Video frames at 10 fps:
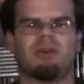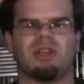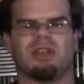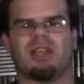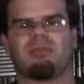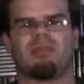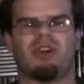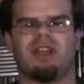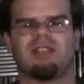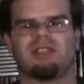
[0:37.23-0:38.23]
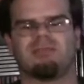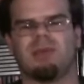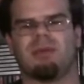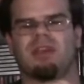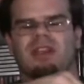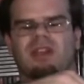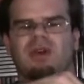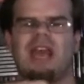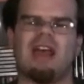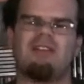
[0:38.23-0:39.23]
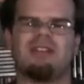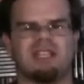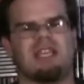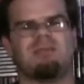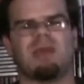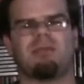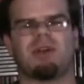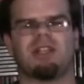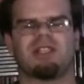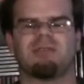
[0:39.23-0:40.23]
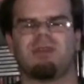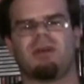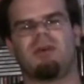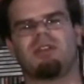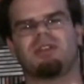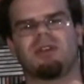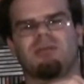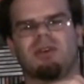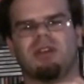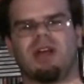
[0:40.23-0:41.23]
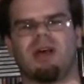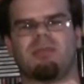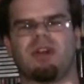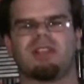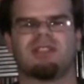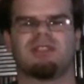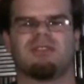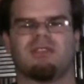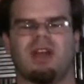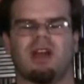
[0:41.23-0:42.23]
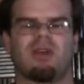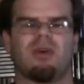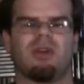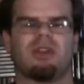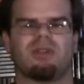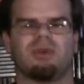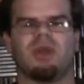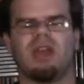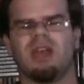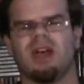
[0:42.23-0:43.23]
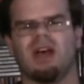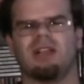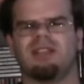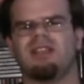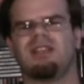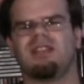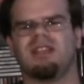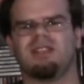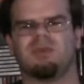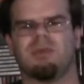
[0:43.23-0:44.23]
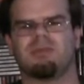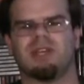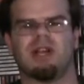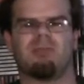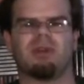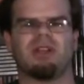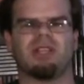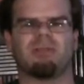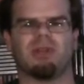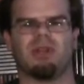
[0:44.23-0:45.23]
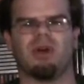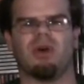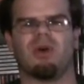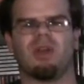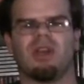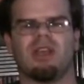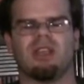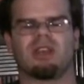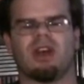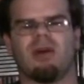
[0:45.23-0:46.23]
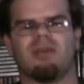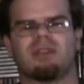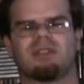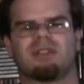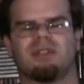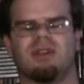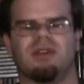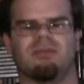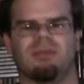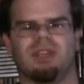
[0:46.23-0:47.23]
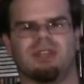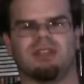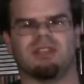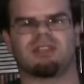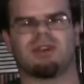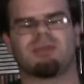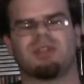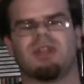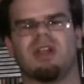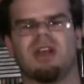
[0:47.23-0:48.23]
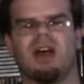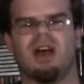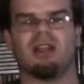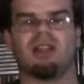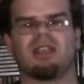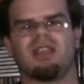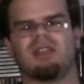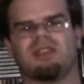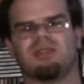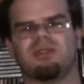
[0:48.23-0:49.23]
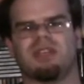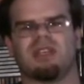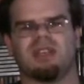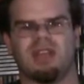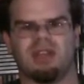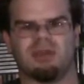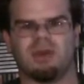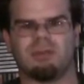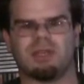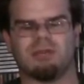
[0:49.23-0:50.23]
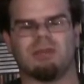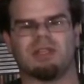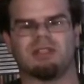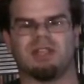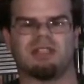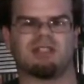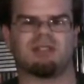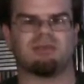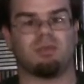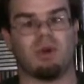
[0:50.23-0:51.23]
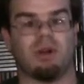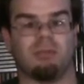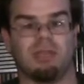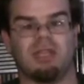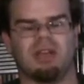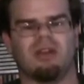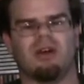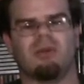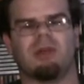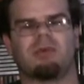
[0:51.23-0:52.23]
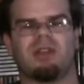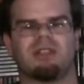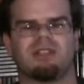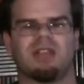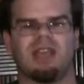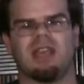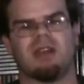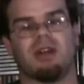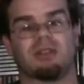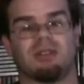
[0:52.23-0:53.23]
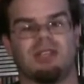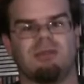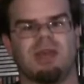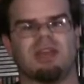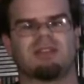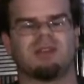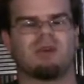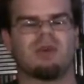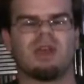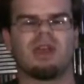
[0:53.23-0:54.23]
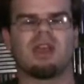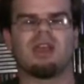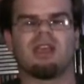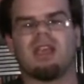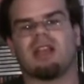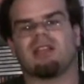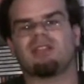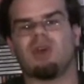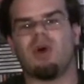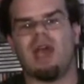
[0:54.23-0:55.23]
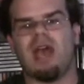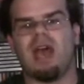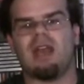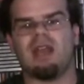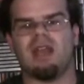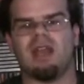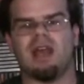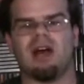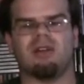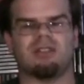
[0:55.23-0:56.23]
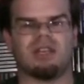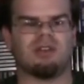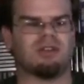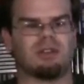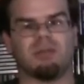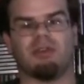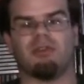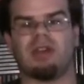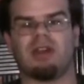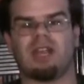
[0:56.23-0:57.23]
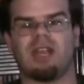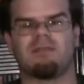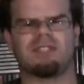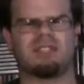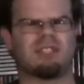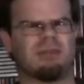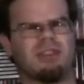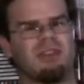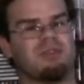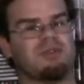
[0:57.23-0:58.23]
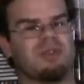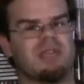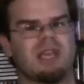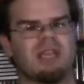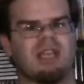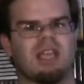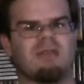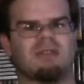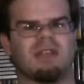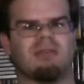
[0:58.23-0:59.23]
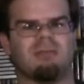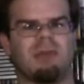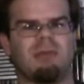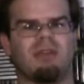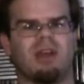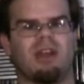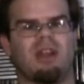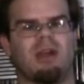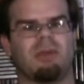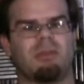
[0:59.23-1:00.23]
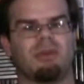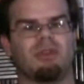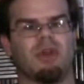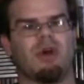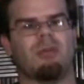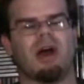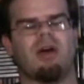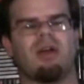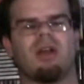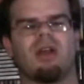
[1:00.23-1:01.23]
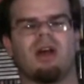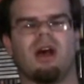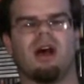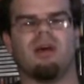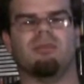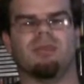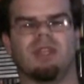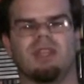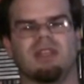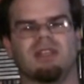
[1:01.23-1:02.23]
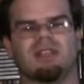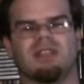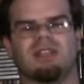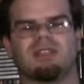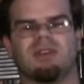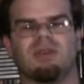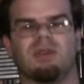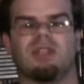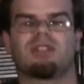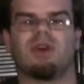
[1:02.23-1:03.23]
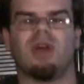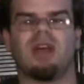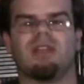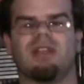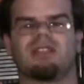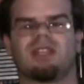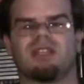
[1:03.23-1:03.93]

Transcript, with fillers: put like prices, maybe, you know, average eBay prices, but I'm also going to put prices according to Dinky Dan's website. I'll put a link below in the comments or in the description linking to Dinky Dan's website, because that's where I'll be getting all my prices and also eBay. So yeah, let's go ahead and I'll tell you some of the rare games and some of the unique games that maybe not a lot of people know about in this list. So let's go ahead, let's